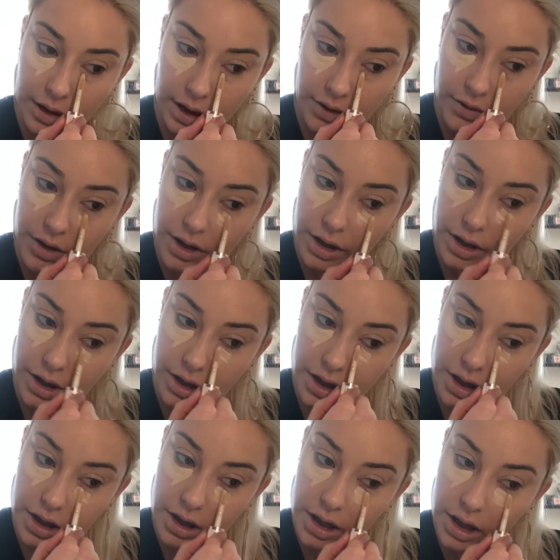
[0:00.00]
I've
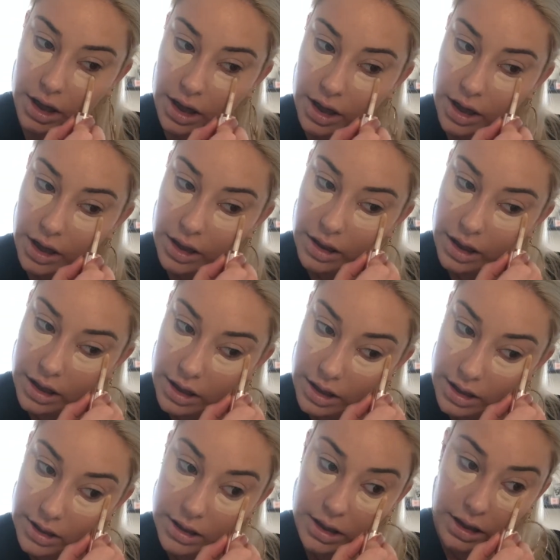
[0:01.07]
heard that
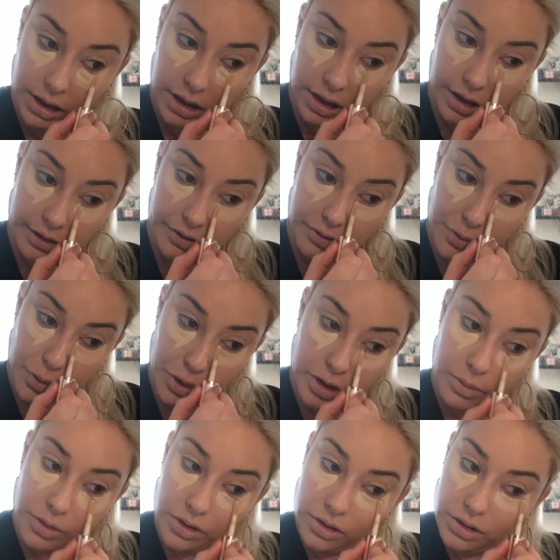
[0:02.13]
it is the
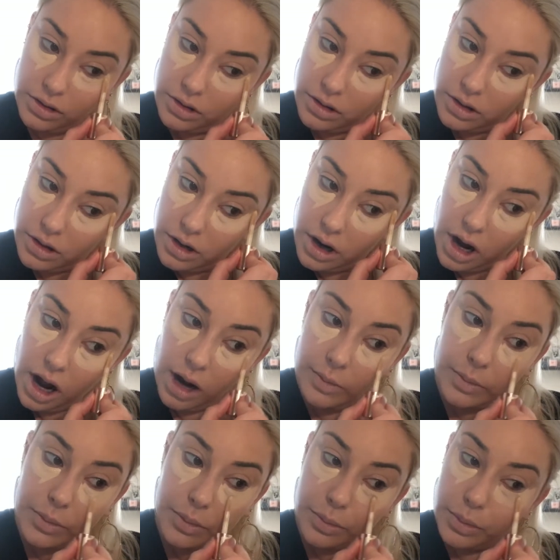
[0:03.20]
affordable,
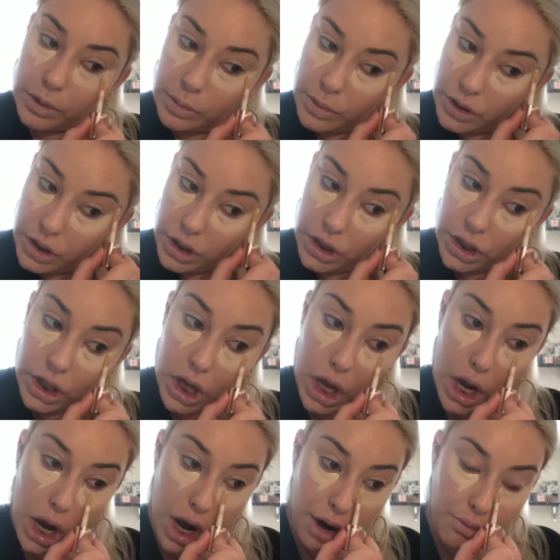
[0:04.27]
comparable
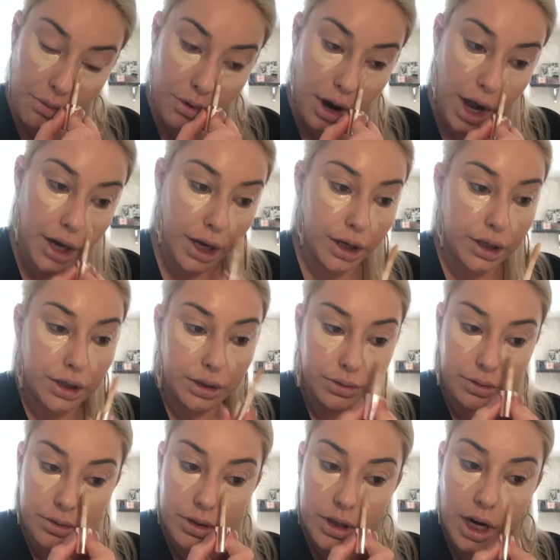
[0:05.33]
product
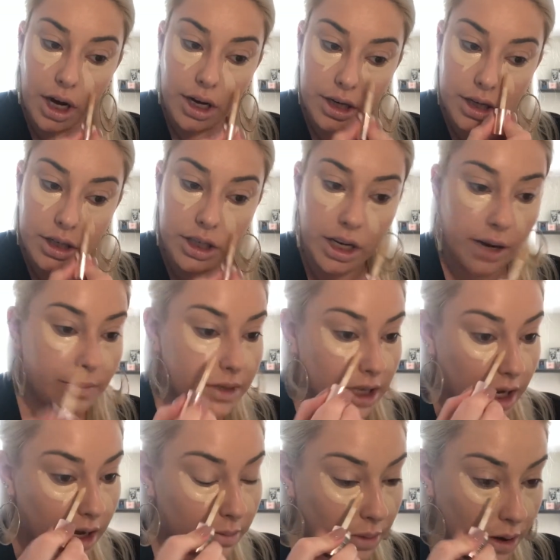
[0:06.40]
to Tarte Shape
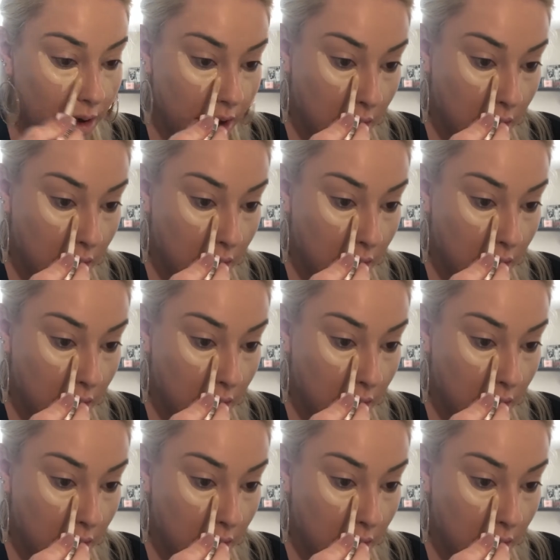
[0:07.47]
Tape.